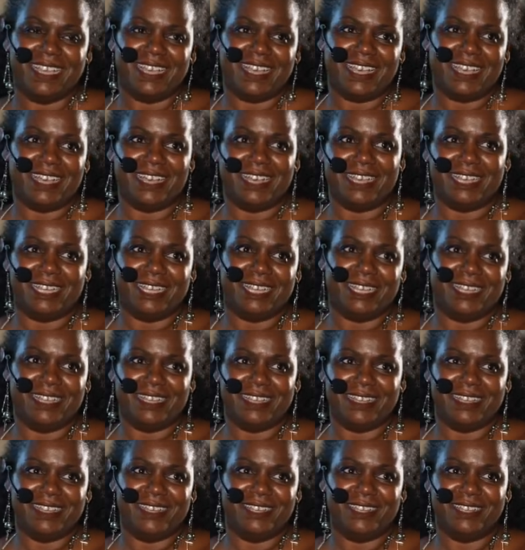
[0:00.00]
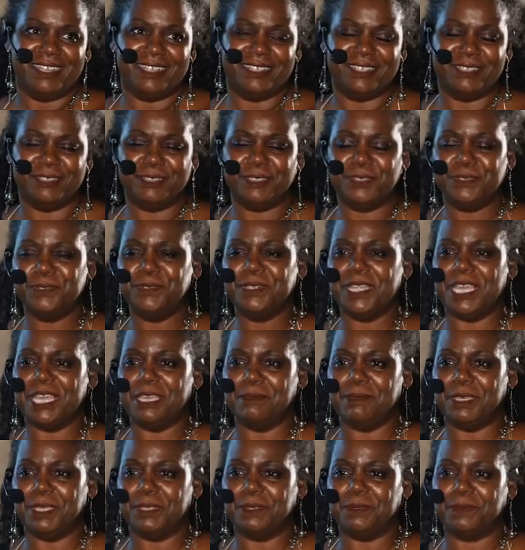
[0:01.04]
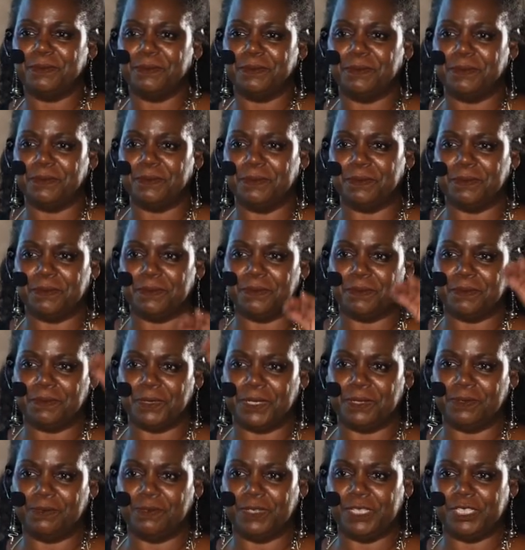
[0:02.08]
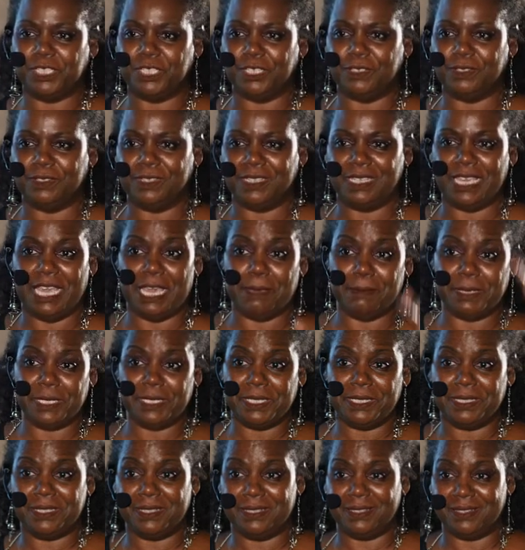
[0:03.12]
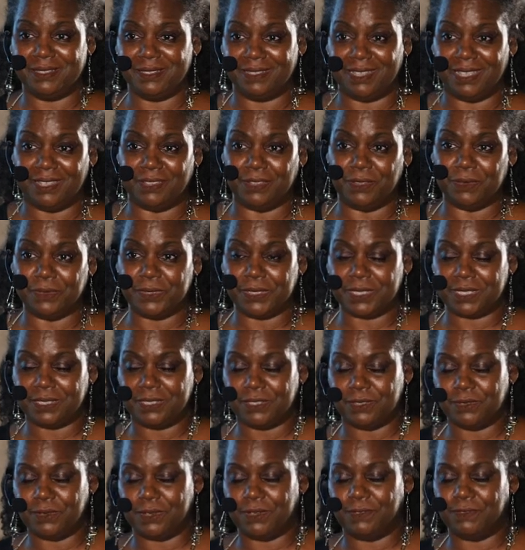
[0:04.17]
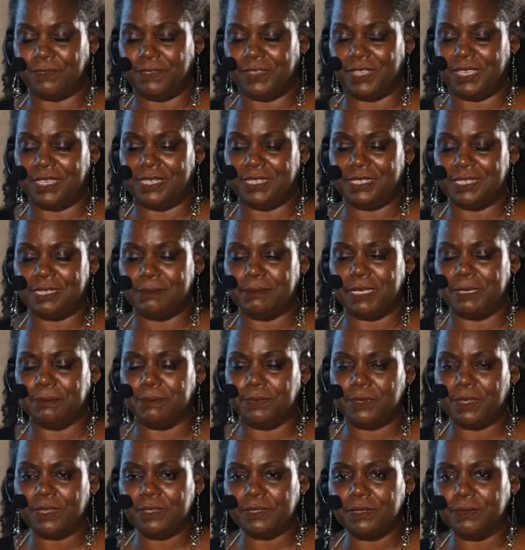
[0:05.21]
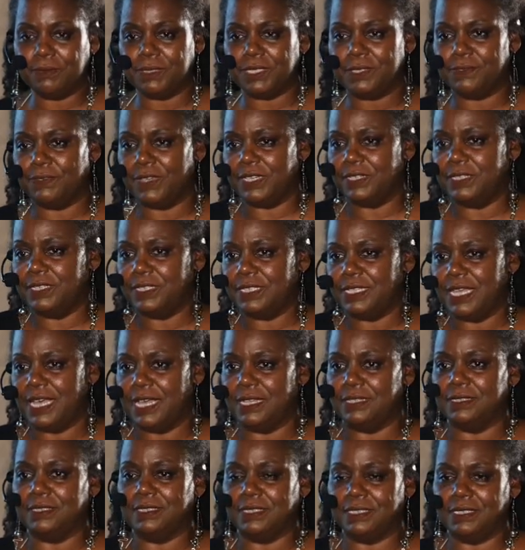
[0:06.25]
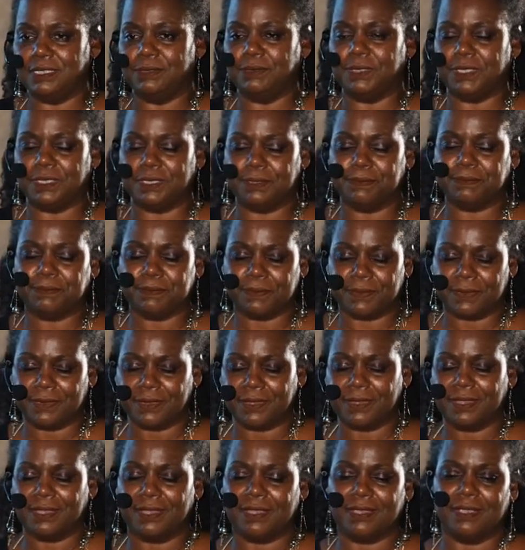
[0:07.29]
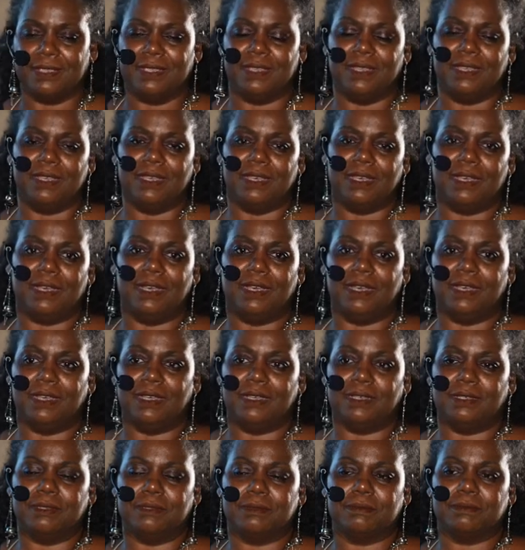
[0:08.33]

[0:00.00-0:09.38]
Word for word: uh, you name it, we're reaching chemists and those sort of things. And my brother was very talented. He was a uh,